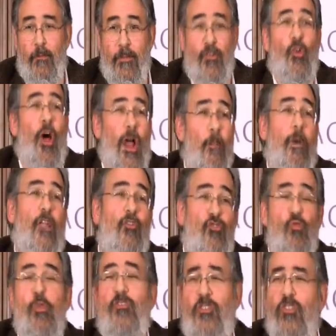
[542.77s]
You talk about a
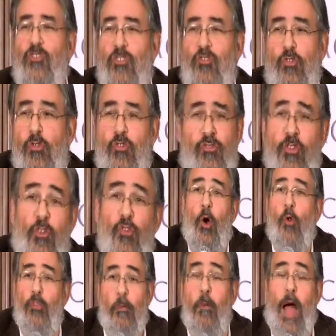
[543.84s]
Jewish institution that
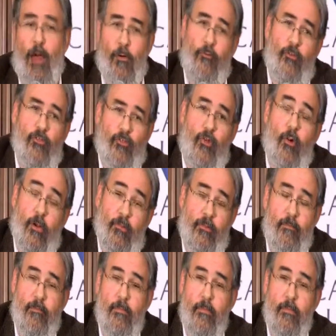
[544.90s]
demographer scores.